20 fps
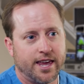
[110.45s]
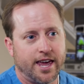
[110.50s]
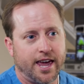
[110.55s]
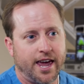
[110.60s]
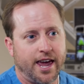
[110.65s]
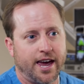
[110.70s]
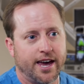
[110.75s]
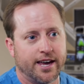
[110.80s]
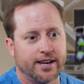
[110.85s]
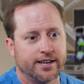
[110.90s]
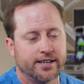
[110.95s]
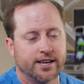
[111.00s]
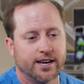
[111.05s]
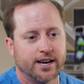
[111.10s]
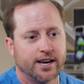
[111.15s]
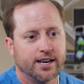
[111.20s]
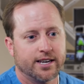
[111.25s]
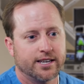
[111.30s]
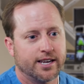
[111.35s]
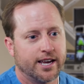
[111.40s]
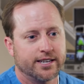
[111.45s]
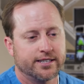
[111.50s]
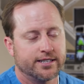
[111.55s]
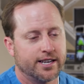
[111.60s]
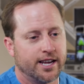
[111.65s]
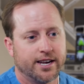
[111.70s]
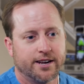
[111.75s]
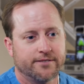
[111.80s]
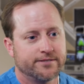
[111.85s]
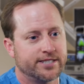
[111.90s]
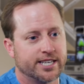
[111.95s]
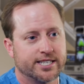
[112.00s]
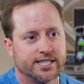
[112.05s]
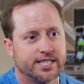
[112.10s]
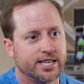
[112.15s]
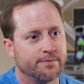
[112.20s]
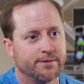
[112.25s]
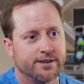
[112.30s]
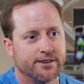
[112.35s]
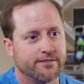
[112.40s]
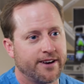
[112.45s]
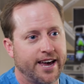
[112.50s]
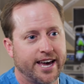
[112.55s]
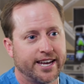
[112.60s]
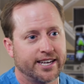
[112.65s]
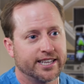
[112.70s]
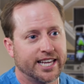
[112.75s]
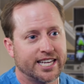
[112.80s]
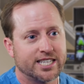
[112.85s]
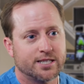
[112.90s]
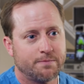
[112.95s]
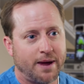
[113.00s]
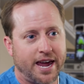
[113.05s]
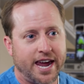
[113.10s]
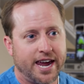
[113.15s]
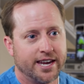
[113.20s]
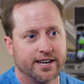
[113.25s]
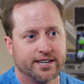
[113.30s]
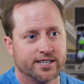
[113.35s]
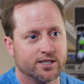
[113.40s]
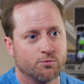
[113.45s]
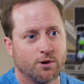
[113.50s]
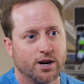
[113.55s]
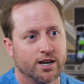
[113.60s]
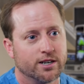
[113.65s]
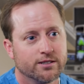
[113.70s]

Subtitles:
and have just seemed to have had less pain as well.